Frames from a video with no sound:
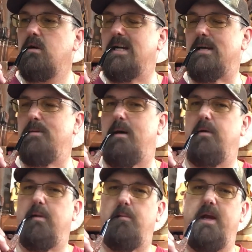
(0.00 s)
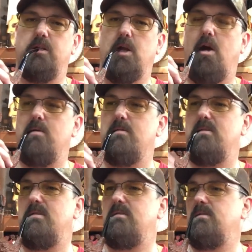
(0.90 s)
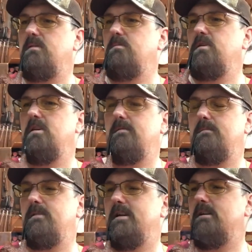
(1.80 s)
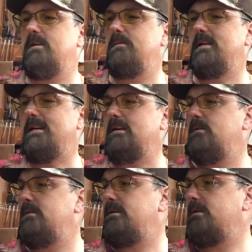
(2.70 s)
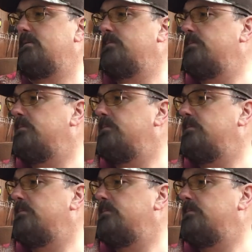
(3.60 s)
cut them up on the bandsaw, and go from there. See what I got going here.